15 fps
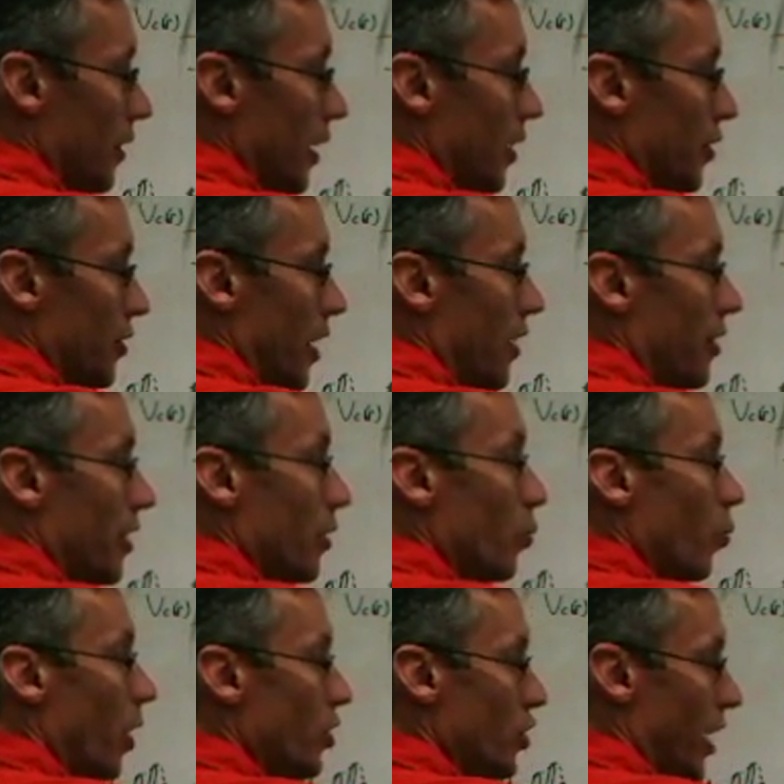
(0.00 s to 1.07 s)
that are centered in
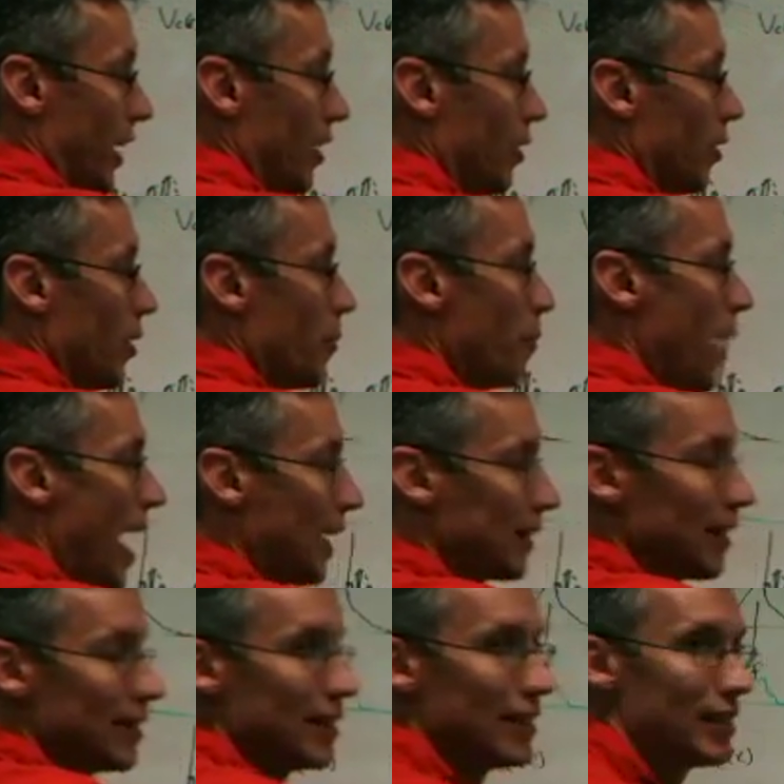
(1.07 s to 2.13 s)
one channel back
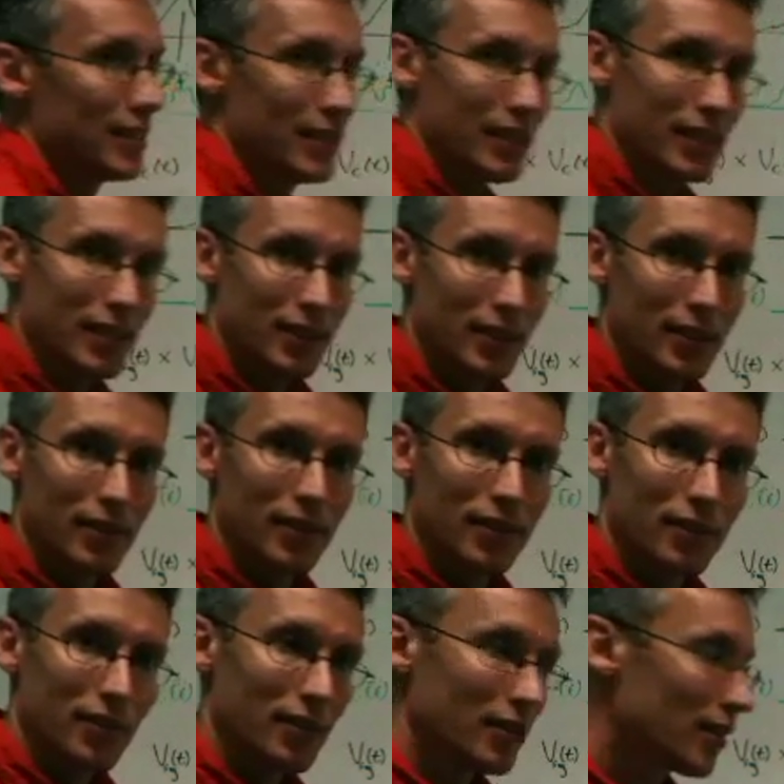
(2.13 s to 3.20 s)
to DC,
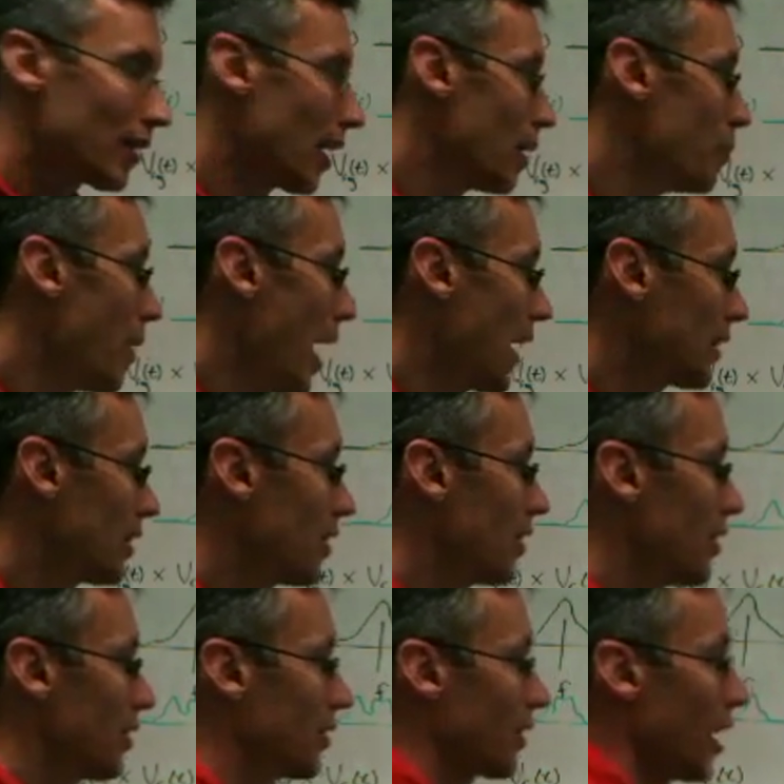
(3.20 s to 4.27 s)
okay, back to
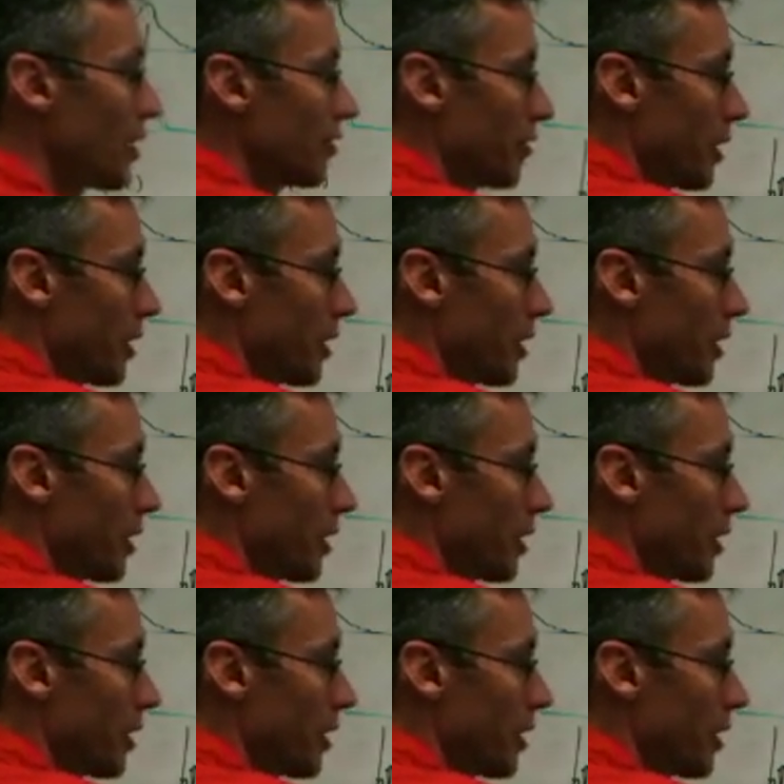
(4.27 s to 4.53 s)
the center